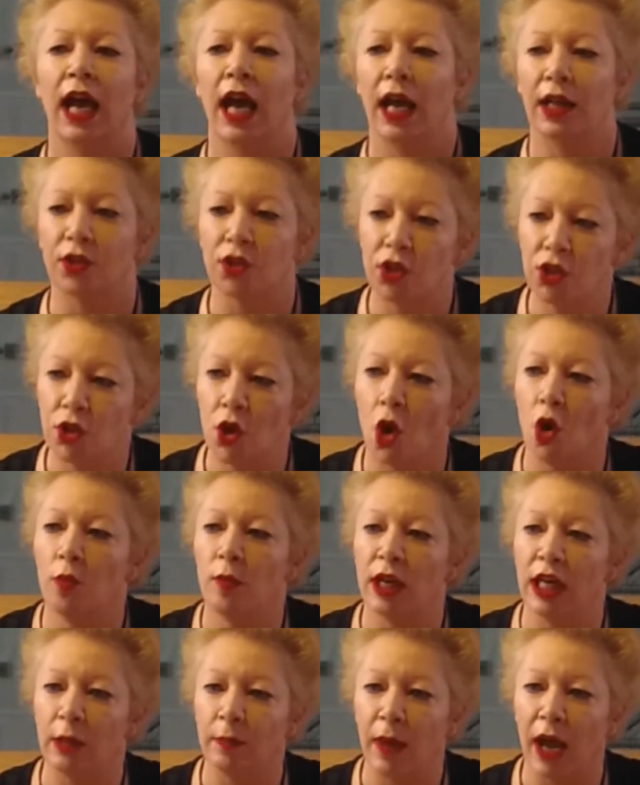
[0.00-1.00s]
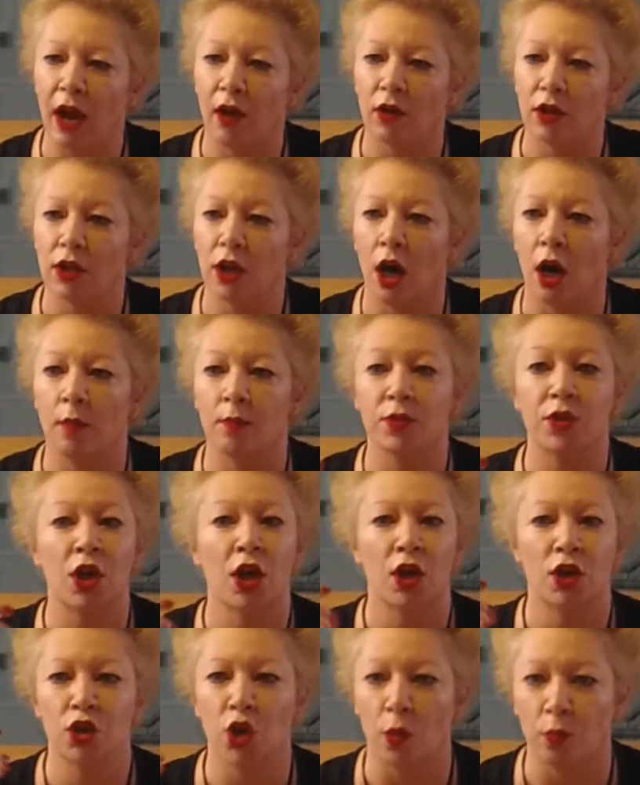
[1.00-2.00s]
and so many paradigms,
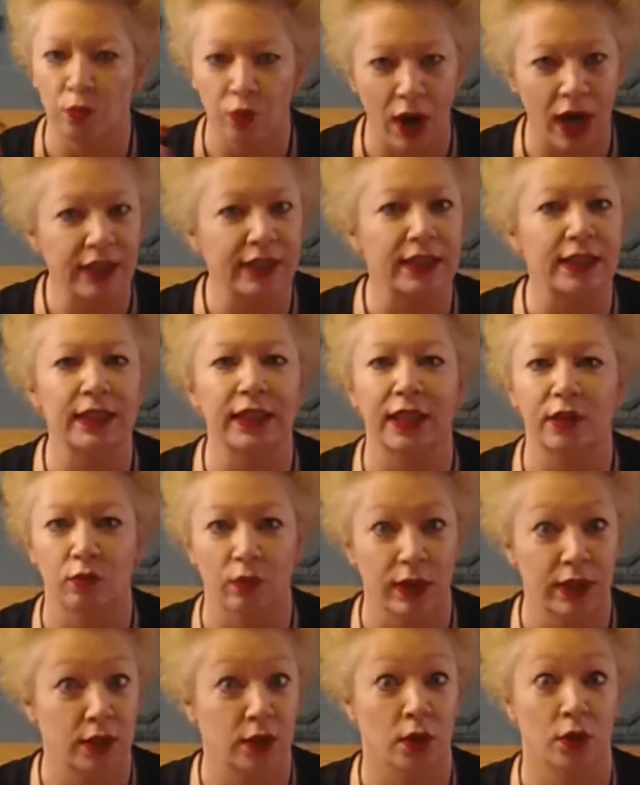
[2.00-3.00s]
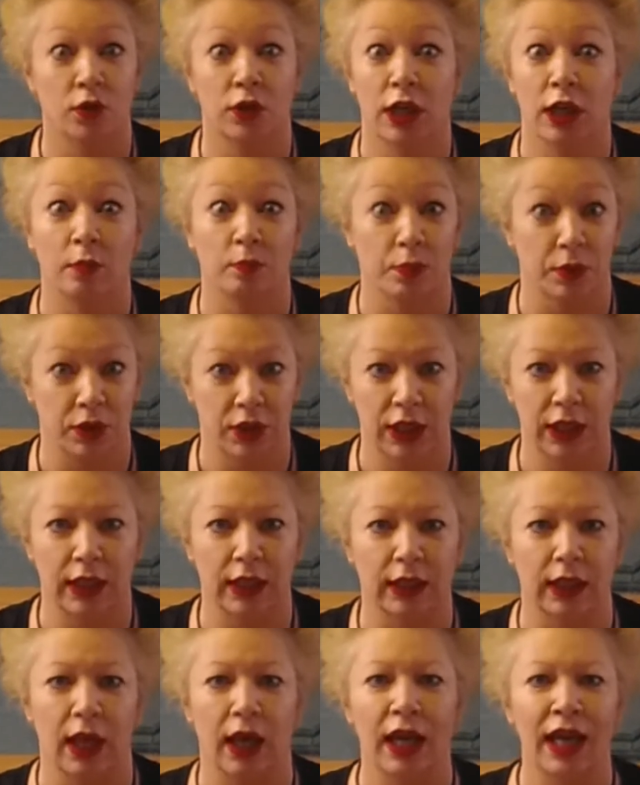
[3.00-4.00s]
so practice-led research in
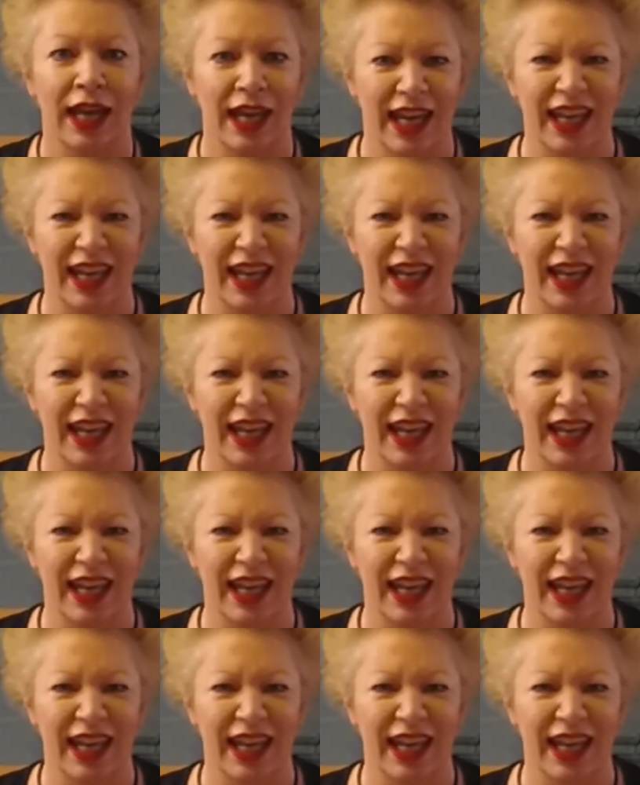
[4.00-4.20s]
particular,